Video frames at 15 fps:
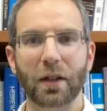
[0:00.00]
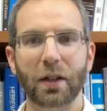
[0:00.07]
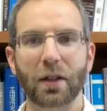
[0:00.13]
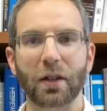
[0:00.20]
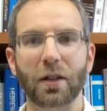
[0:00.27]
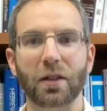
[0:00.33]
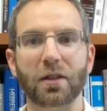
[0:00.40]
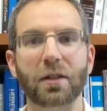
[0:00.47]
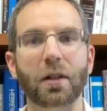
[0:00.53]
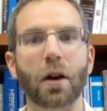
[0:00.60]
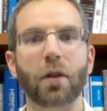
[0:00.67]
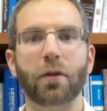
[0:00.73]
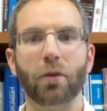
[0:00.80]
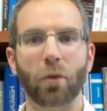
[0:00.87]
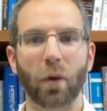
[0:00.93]
the
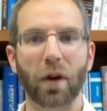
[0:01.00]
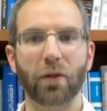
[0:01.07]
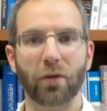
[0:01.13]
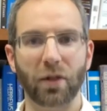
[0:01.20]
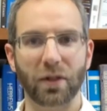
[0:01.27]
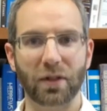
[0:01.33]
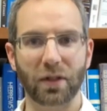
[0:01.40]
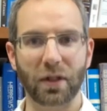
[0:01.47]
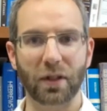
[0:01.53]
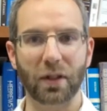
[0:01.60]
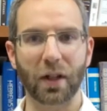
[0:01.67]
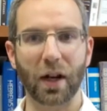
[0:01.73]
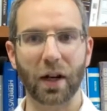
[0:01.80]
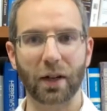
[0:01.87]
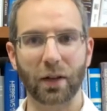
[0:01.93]
self-referencing
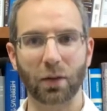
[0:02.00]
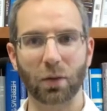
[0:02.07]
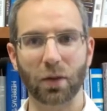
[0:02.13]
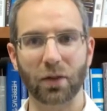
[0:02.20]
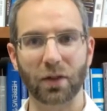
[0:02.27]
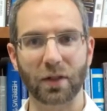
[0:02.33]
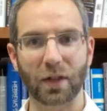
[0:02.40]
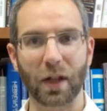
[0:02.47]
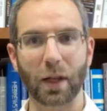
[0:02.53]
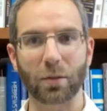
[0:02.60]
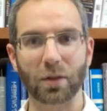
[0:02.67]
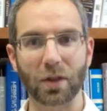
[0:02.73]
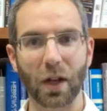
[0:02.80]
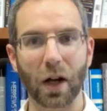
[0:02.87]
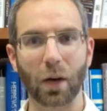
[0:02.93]
God. That's one of his
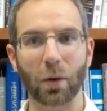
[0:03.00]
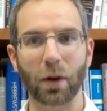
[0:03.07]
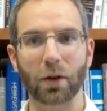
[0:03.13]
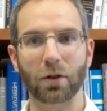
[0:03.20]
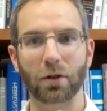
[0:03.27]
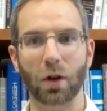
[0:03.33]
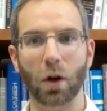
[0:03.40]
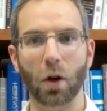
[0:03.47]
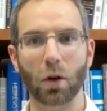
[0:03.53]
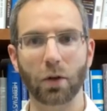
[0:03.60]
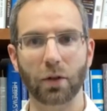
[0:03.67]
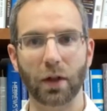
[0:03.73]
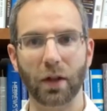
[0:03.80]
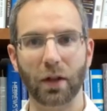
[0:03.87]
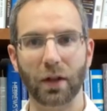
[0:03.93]
names, Yahweh or
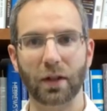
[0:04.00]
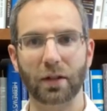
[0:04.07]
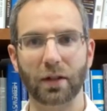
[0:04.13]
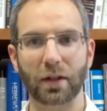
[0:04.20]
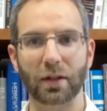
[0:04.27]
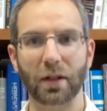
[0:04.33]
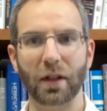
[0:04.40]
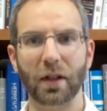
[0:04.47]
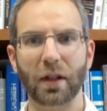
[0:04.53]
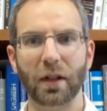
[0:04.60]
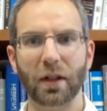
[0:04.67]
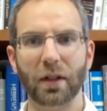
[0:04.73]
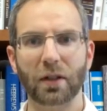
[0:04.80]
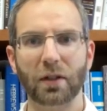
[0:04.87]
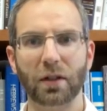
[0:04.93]
Jehovah. It's his
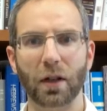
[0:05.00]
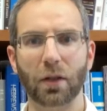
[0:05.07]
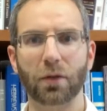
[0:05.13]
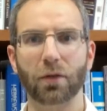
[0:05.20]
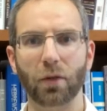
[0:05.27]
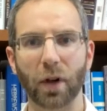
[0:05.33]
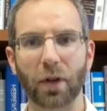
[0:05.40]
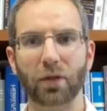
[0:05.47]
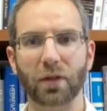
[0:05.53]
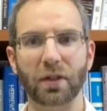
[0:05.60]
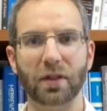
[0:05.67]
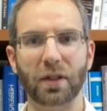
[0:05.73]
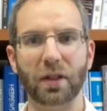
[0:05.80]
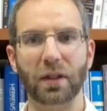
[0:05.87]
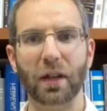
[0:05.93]

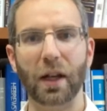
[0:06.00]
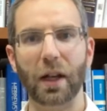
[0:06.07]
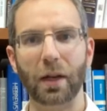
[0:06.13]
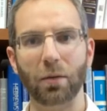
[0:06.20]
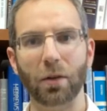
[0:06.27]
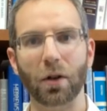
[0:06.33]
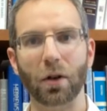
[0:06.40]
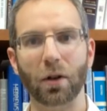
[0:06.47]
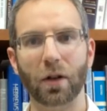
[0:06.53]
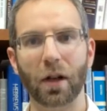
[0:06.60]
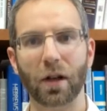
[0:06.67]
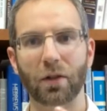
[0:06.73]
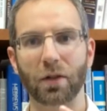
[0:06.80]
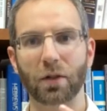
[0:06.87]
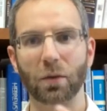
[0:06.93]
self-referencing name. You know, a
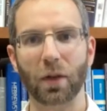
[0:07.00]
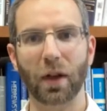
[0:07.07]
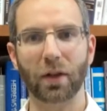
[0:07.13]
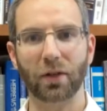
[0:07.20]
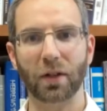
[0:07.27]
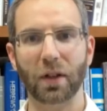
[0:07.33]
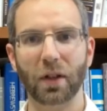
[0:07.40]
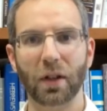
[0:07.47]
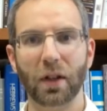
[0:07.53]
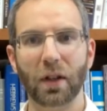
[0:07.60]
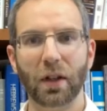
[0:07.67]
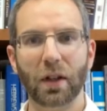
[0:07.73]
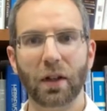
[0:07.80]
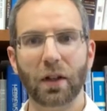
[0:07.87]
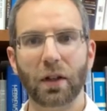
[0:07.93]
lot of us we have to,
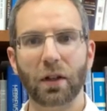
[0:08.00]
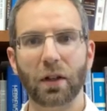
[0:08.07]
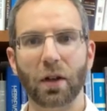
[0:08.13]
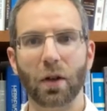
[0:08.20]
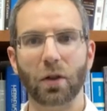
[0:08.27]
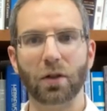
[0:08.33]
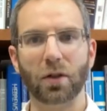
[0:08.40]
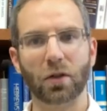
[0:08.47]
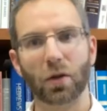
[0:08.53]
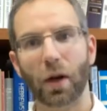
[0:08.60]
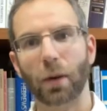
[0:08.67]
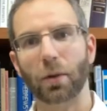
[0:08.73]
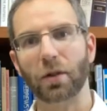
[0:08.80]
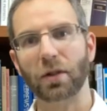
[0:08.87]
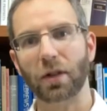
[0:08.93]
you know,
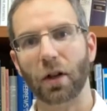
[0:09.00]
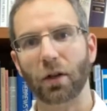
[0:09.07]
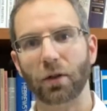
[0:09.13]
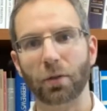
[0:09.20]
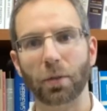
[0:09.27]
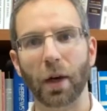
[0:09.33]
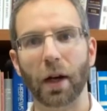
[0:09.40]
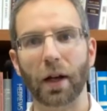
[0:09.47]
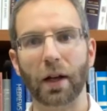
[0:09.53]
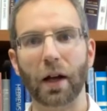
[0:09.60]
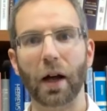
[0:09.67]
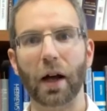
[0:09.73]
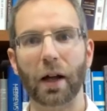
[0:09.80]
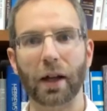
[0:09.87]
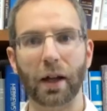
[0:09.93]
describe ourselves by
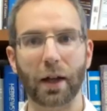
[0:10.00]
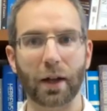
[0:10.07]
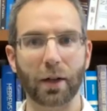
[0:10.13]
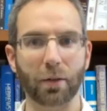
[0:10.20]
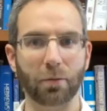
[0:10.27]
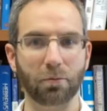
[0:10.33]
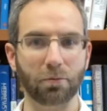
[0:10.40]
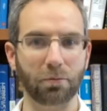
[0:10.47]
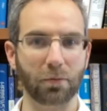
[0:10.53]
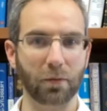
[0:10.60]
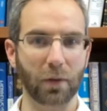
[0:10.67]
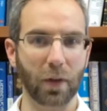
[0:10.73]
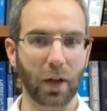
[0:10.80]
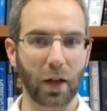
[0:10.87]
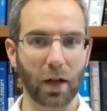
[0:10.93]
I am
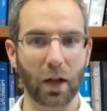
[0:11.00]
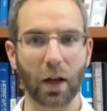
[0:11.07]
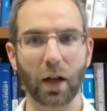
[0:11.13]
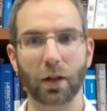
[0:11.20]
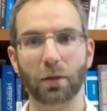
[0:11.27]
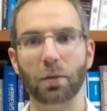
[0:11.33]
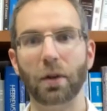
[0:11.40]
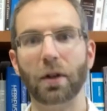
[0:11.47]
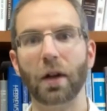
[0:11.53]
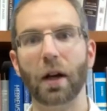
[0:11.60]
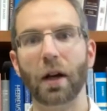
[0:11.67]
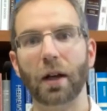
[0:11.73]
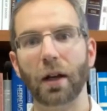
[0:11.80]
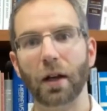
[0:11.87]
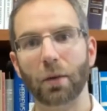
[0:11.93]
a husband,
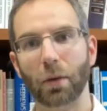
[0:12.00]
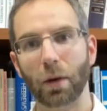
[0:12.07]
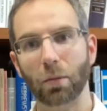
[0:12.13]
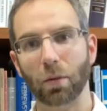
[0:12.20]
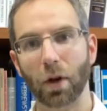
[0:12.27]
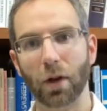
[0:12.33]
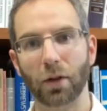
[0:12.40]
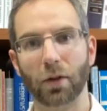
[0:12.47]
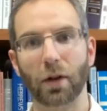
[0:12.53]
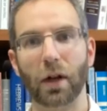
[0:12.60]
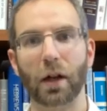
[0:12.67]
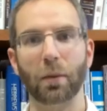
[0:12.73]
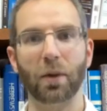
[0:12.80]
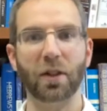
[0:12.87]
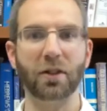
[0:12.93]
I am a brother, I
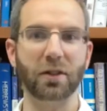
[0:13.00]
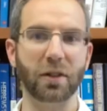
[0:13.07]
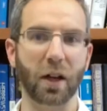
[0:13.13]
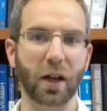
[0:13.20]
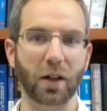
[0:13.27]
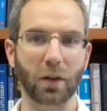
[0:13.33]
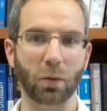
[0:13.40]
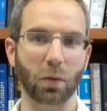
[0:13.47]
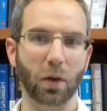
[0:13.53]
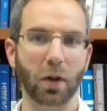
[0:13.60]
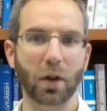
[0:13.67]
am a son, and we're,